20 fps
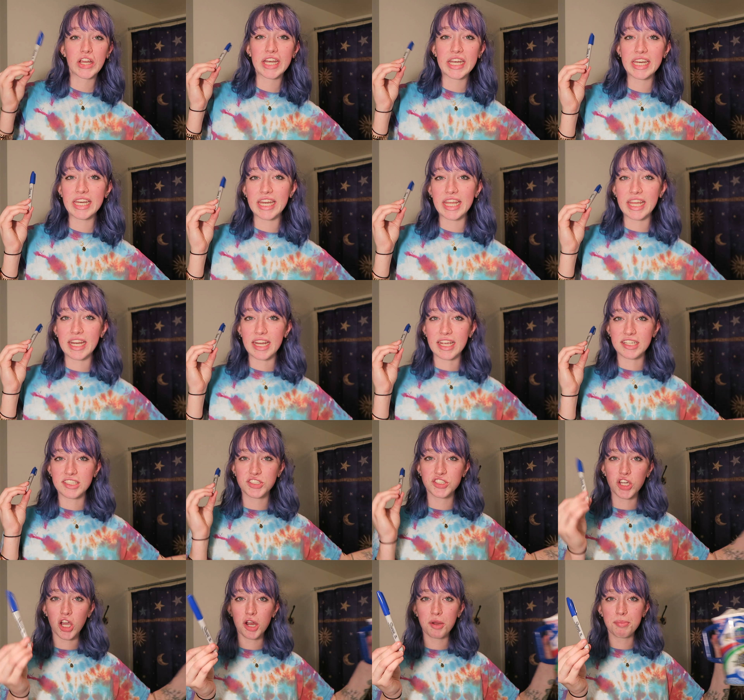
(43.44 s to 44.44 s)
gonna need a
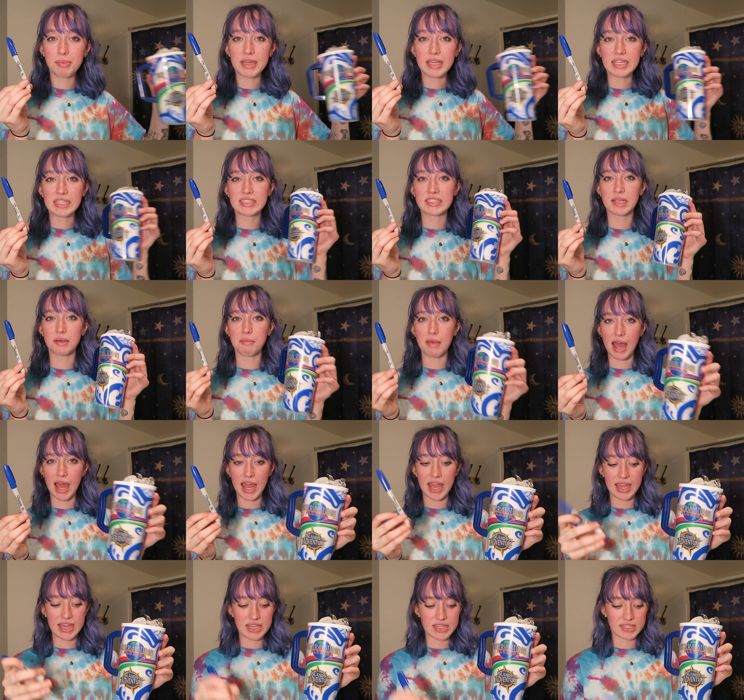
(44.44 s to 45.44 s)
Sharpie, some
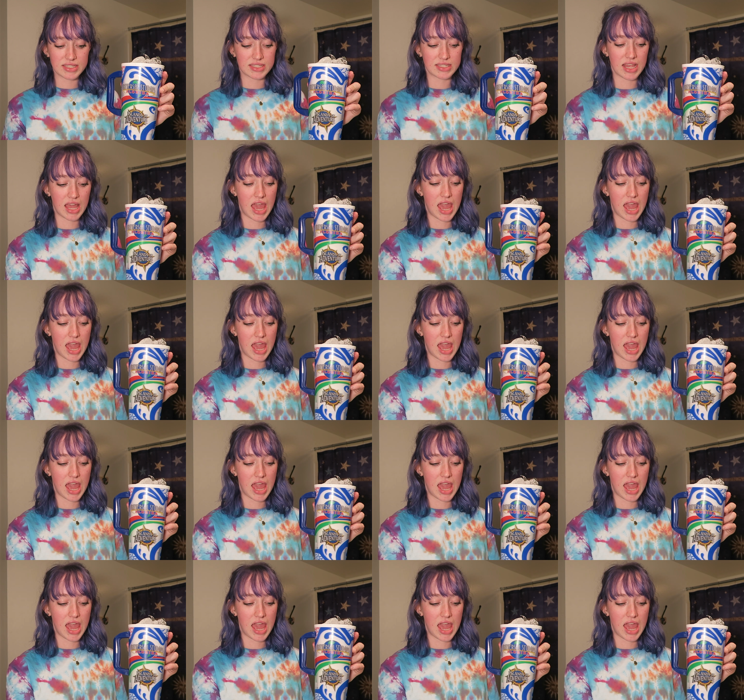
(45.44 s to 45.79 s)
ice,